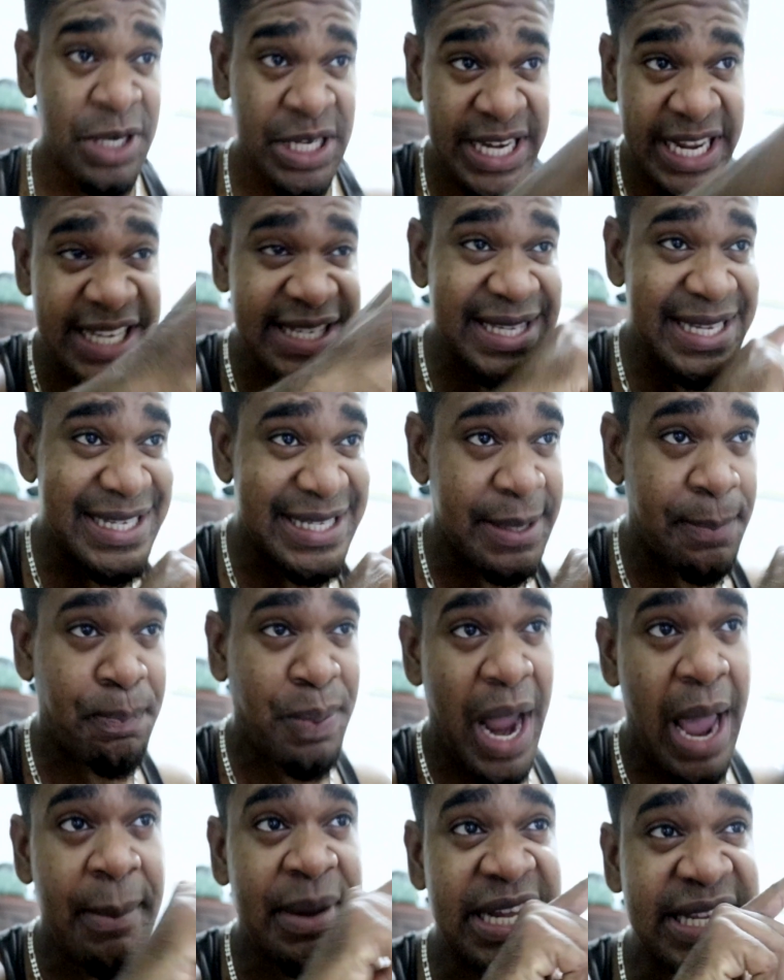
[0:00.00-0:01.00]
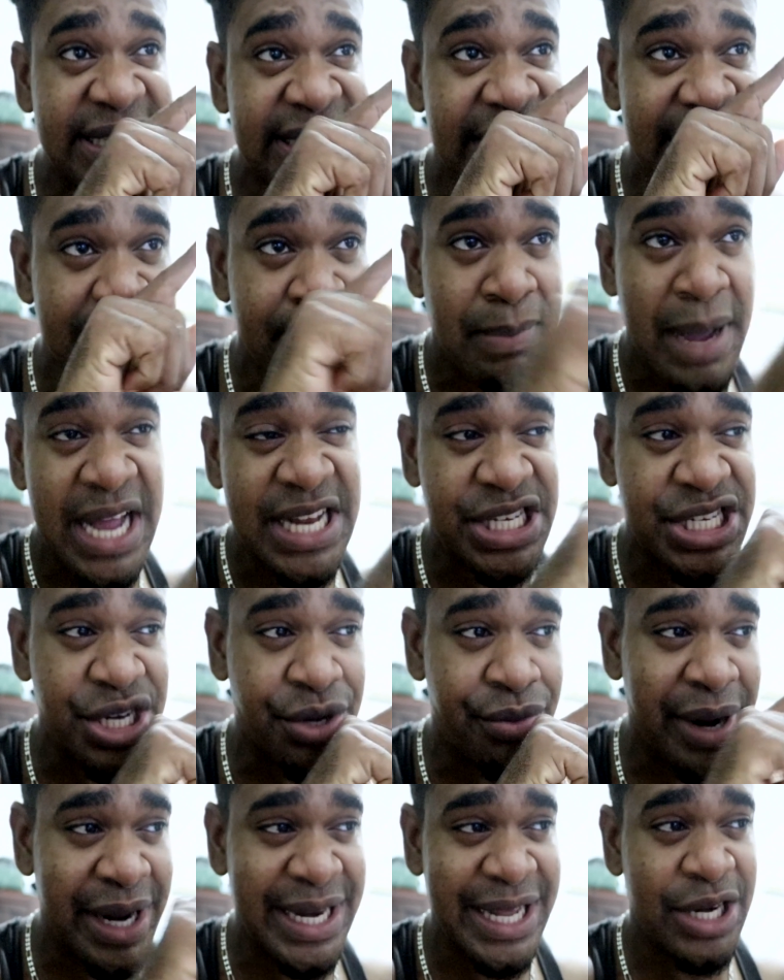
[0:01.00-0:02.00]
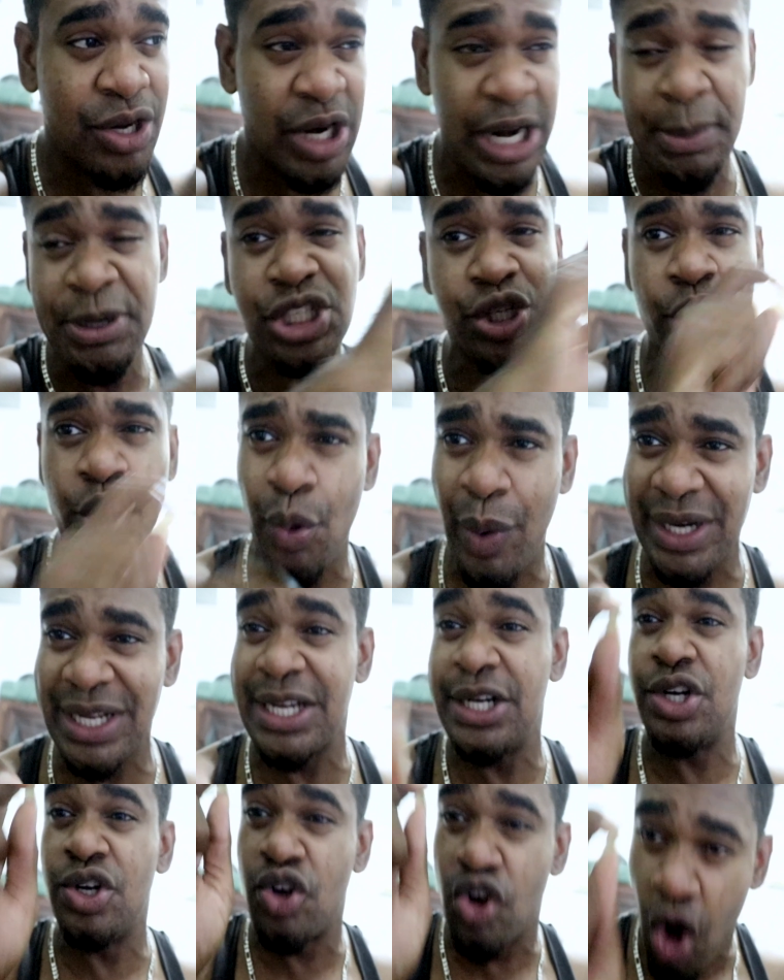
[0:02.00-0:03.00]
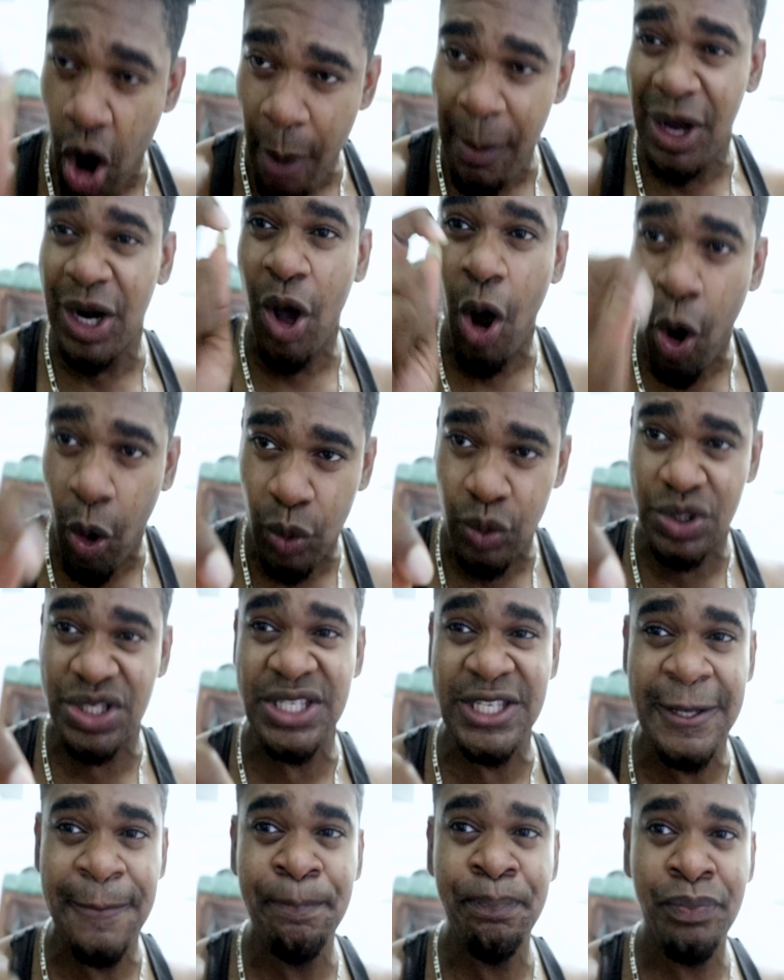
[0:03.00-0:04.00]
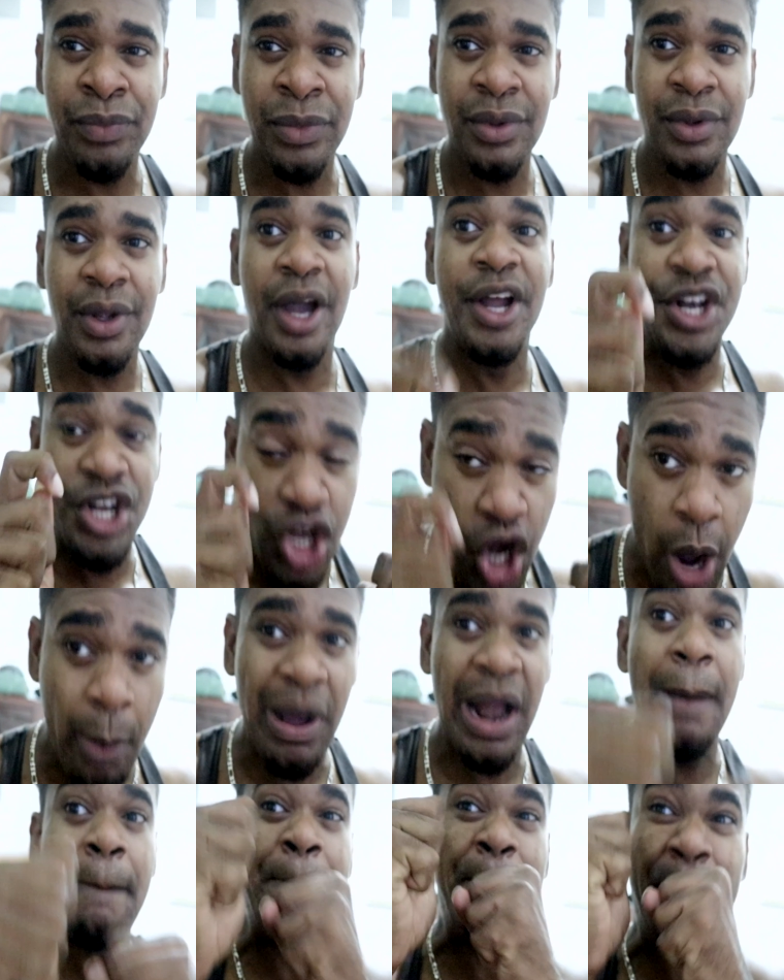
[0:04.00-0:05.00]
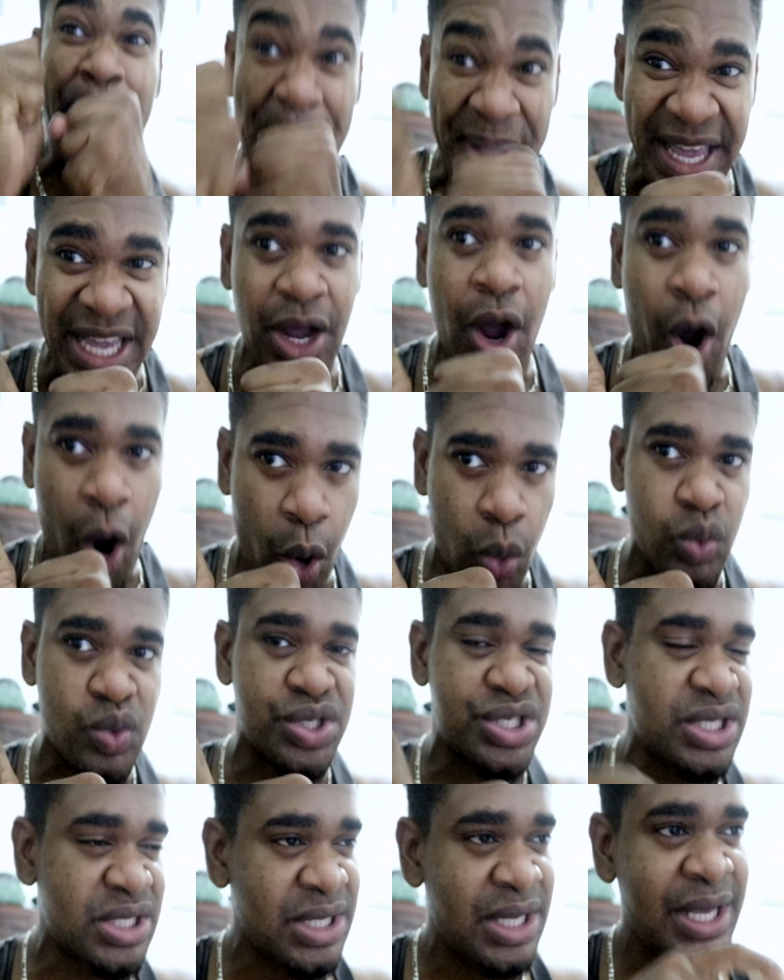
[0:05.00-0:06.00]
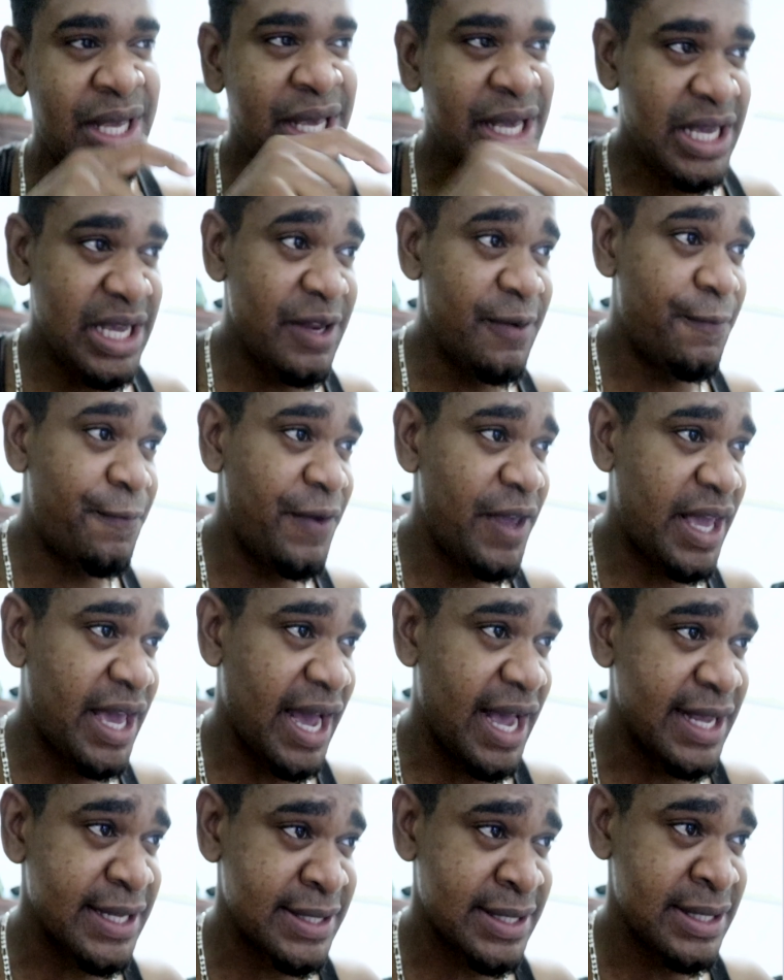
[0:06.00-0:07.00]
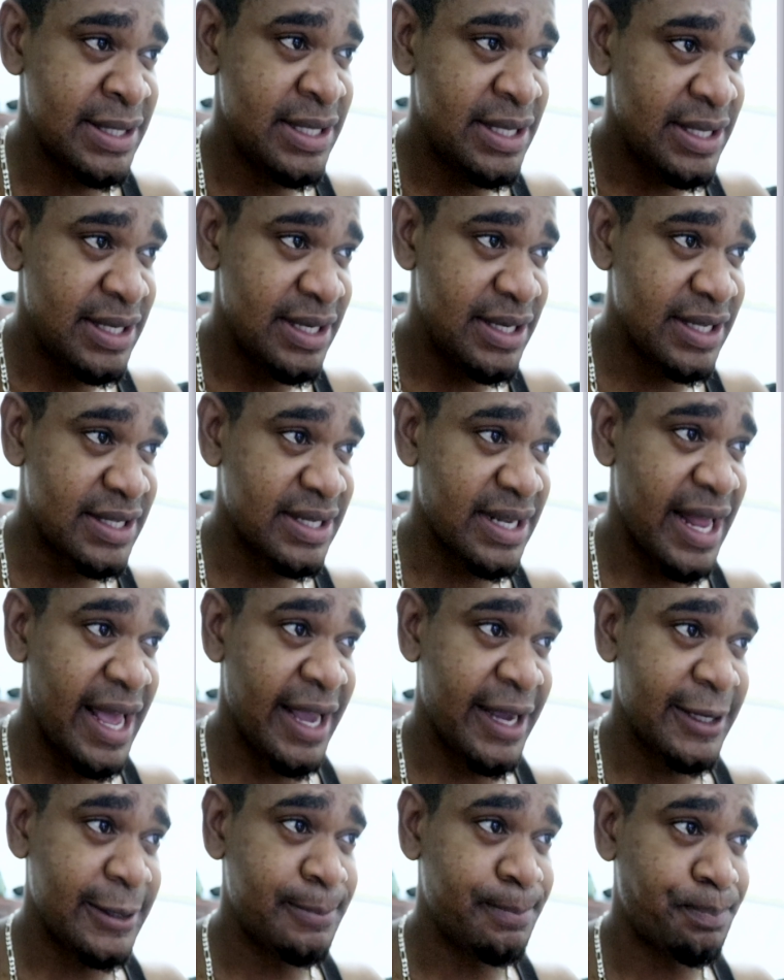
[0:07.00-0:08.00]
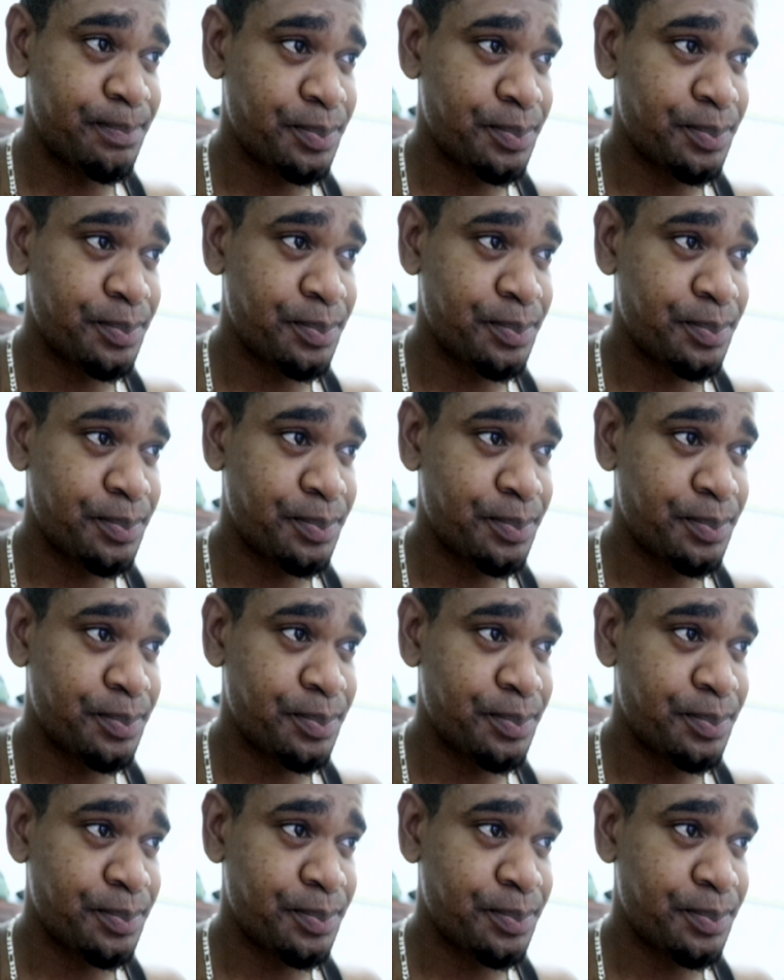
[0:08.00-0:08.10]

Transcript: But this is the Prime Minister's mansion right here. Now, let me show you what a normal house, a normal big house in Vieille Case looks like.